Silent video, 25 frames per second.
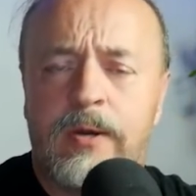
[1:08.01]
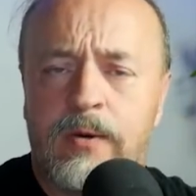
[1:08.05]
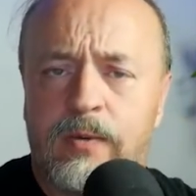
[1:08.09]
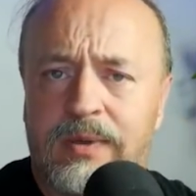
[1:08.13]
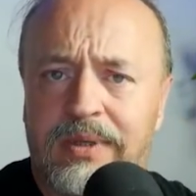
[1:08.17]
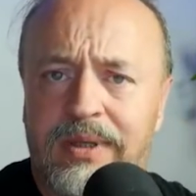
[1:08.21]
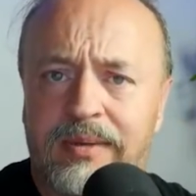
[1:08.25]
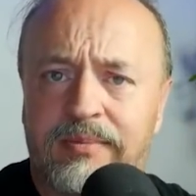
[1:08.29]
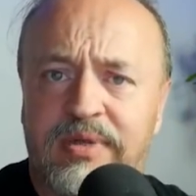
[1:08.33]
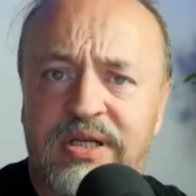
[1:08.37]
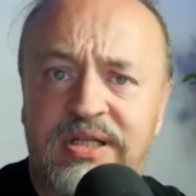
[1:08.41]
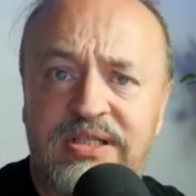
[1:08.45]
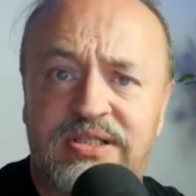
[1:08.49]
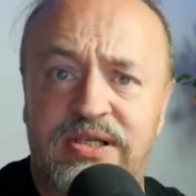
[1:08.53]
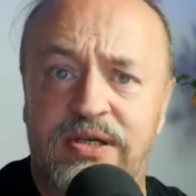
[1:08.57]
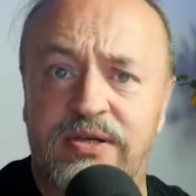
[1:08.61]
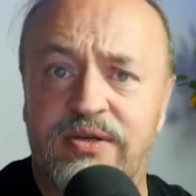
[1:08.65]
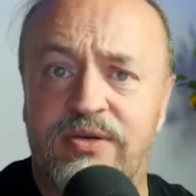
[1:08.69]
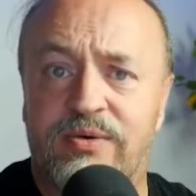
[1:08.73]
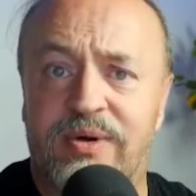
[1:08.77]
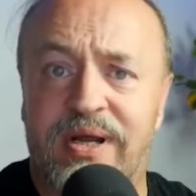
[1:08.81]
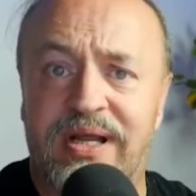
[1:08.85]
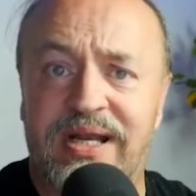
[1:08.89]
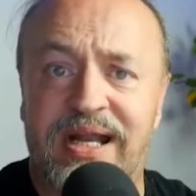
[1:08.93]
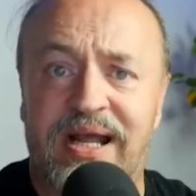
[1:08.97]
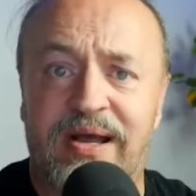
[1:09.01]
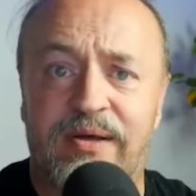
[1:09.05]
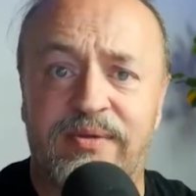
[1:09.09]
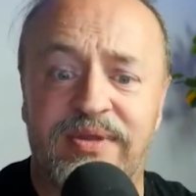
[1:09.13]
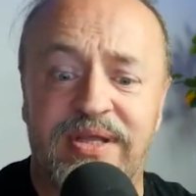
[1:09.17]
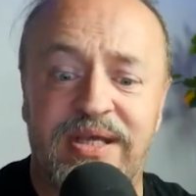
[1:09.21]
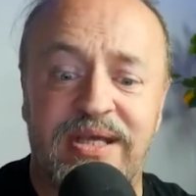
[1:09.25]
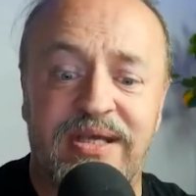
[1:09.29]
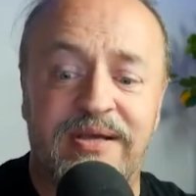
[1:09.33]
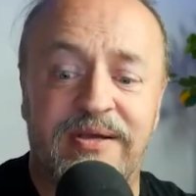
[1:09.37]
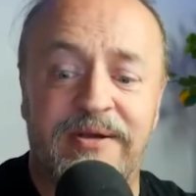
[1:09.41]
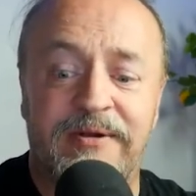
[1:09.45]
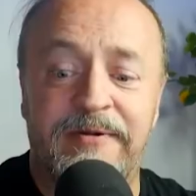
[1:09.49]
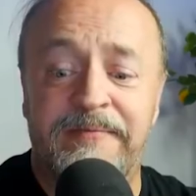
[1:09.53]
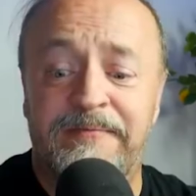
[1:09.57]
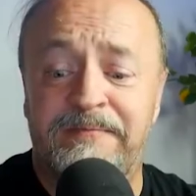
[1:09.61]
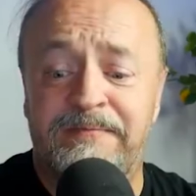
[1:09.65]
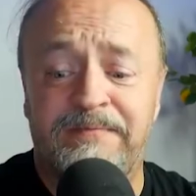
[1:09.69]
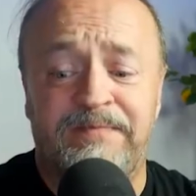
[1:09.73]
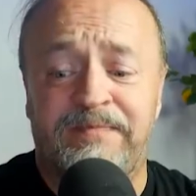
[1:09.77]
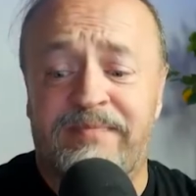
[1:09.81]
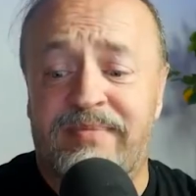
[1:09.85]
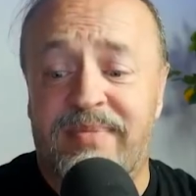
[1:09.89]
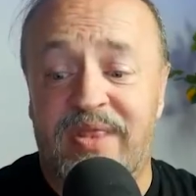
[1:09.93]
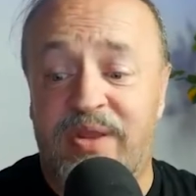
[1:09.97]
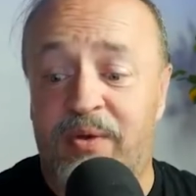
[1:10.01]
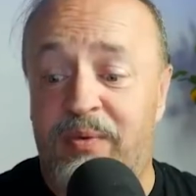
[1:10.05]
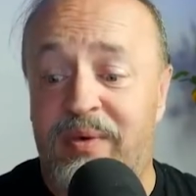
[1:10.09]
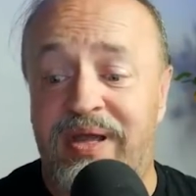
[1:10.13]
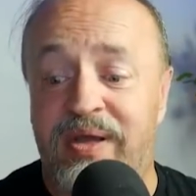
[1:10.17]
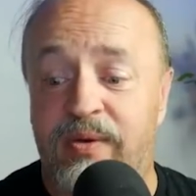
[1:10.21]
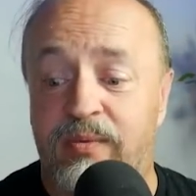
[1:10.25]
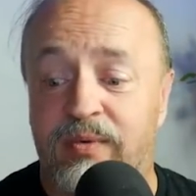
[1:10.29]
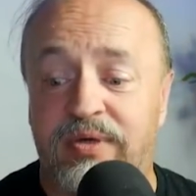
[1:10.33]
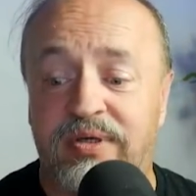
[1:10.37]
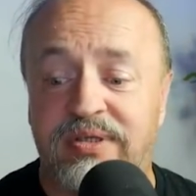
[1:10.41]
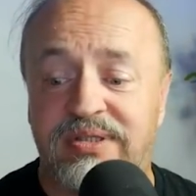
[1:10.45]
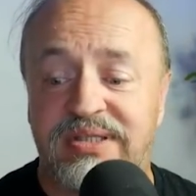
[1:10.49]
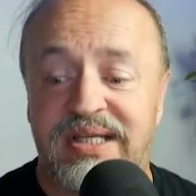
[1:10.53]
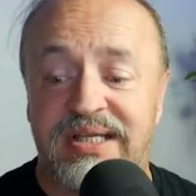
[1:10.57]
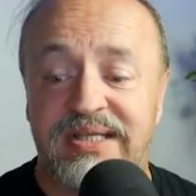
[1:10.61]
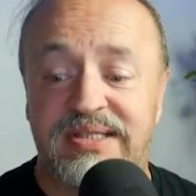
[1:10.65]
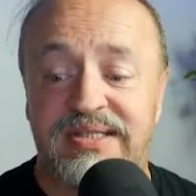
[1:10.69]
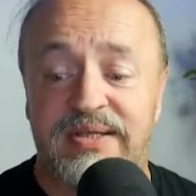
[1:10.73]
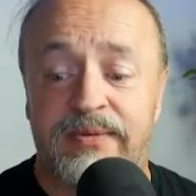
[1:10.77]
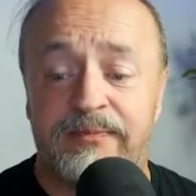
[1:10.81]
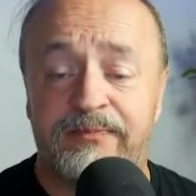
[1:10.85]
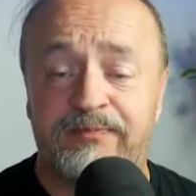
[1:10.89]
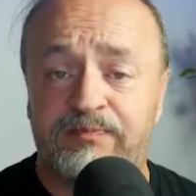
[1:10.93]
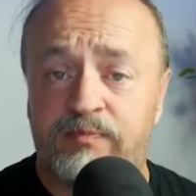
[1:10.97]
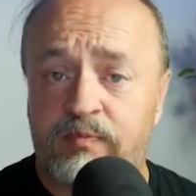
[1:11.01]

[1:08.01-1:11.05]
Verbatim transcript: Well, I'm going to tell you right now, the, the way it works is